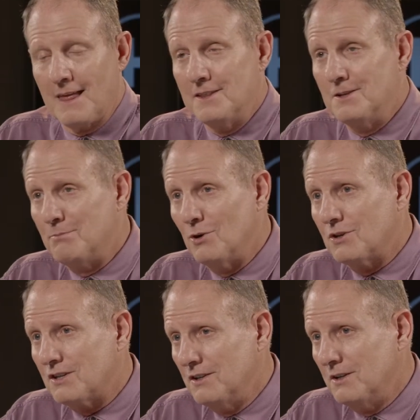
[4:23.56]

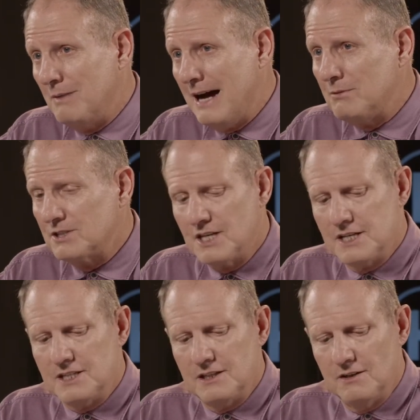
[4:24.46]
The Bible
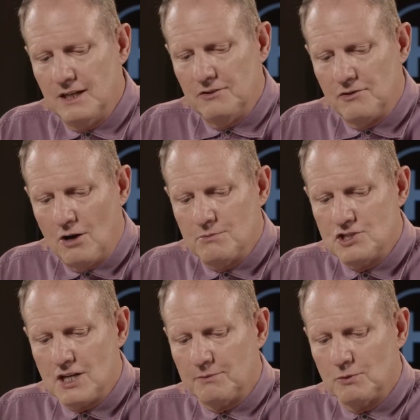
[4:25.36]
says in
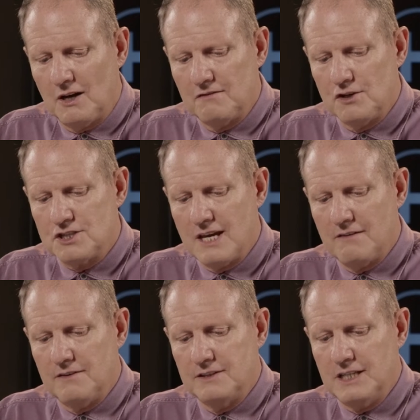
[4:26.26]
Romans chapter 1, verse
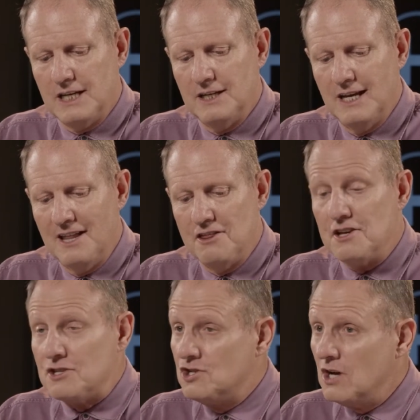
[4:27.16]
17,
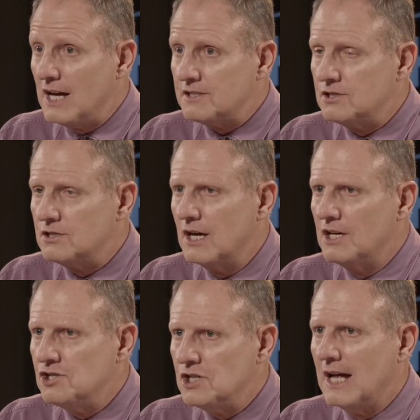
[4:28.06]
the just
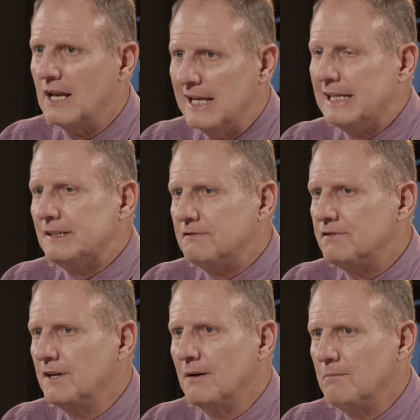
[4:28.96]
shall
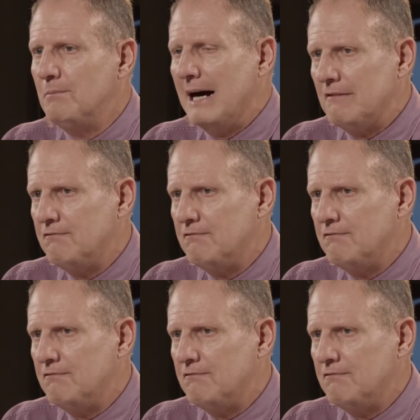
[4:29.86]
live by